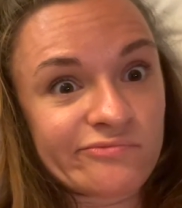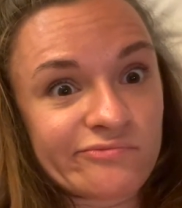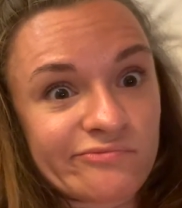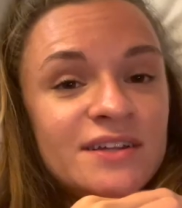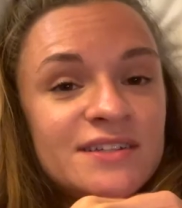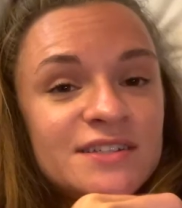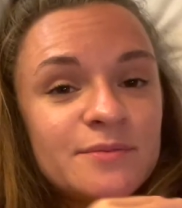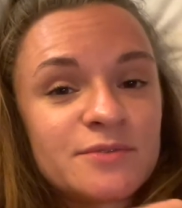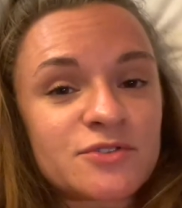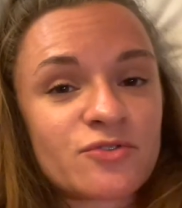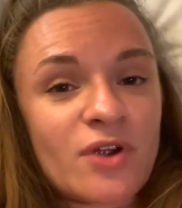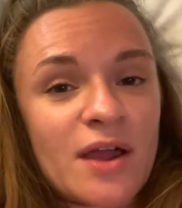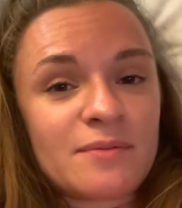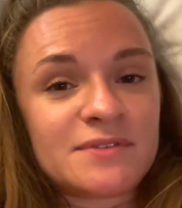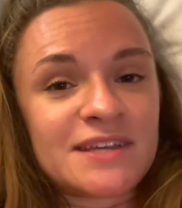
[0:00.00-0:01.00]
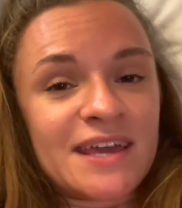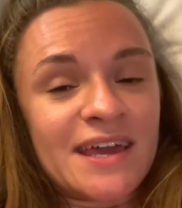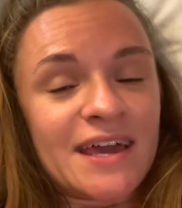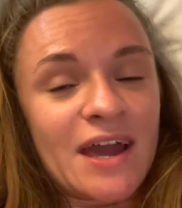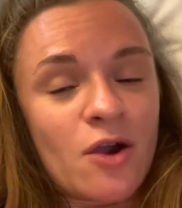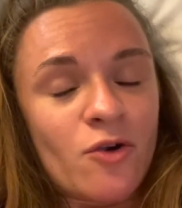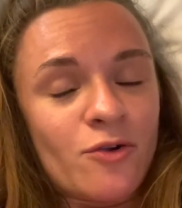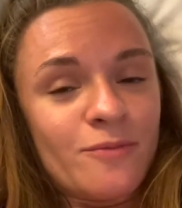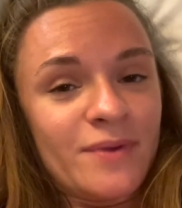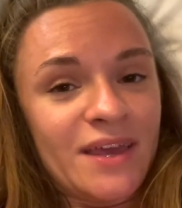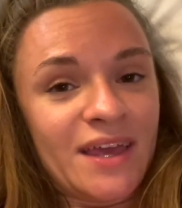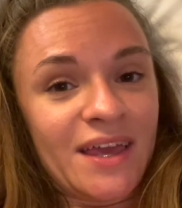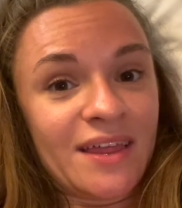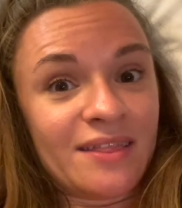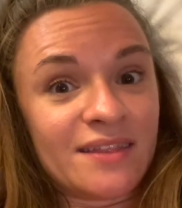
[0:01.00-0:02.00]
Subscribe to hang out with
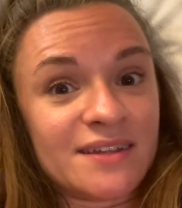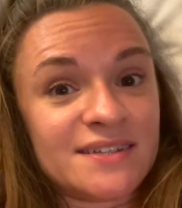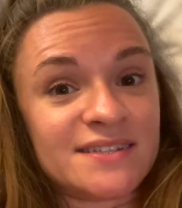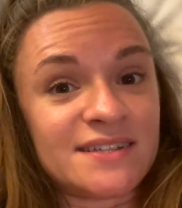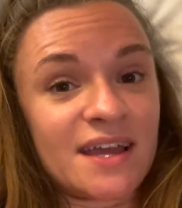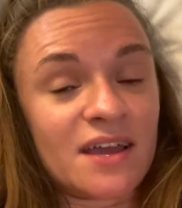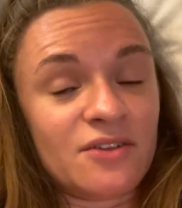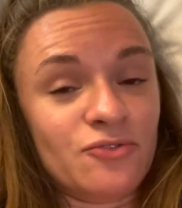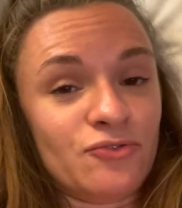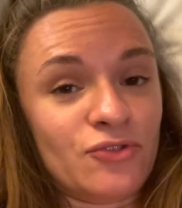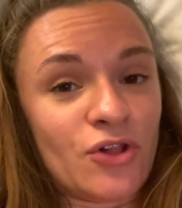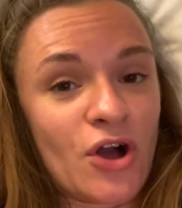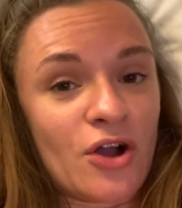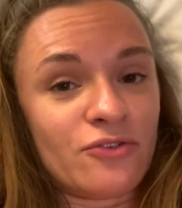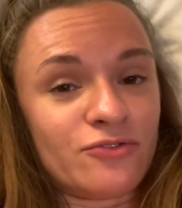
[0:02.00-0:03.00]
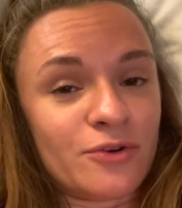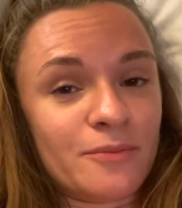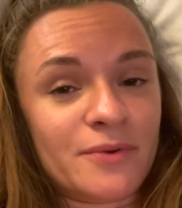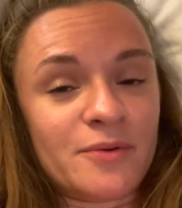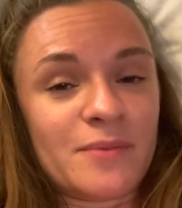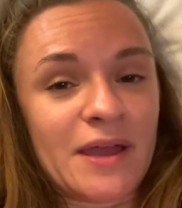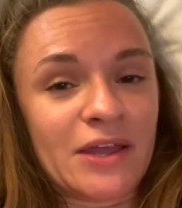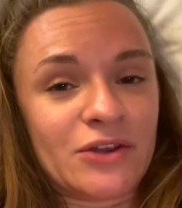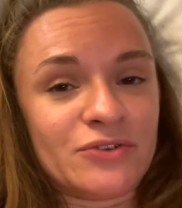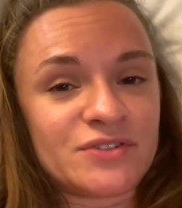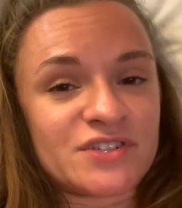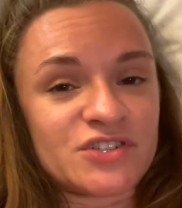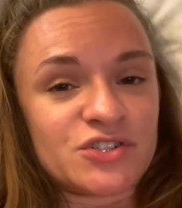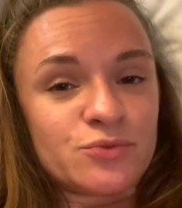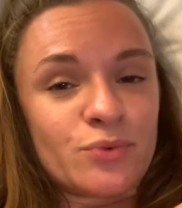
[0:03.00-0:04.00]
me in the second vlog from Barbados
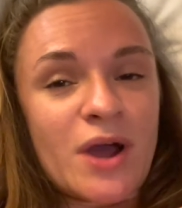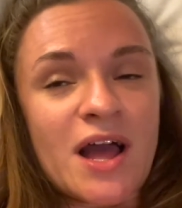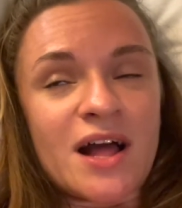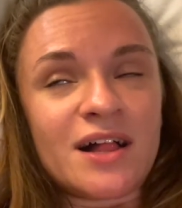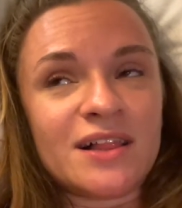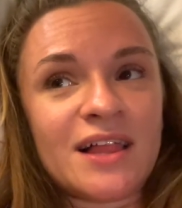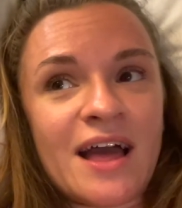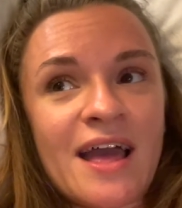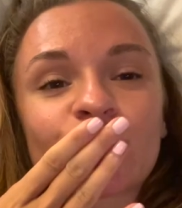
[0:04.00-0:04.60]
as well.